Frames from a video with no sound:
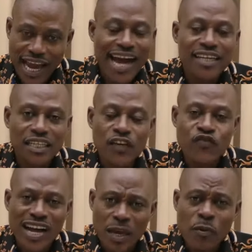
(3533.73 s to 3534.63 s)
And
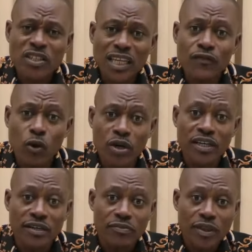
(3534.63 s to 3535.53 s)
if you are keeping yourself
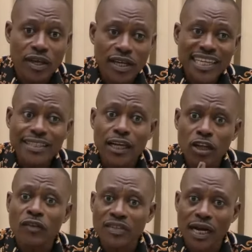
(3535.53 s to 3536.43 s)
holy, it's a
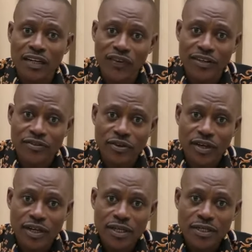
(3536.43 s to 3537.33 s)
lot of sacrifice.
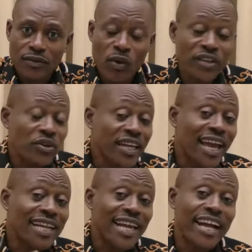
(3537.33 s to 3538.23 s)
When you
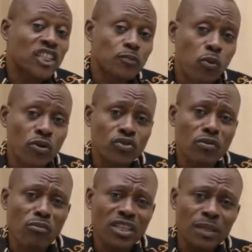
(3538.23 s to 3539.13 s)
get exposed
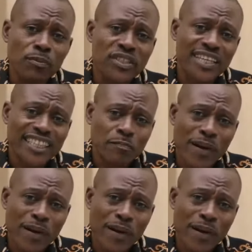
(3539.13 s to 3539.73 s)
to multiple sex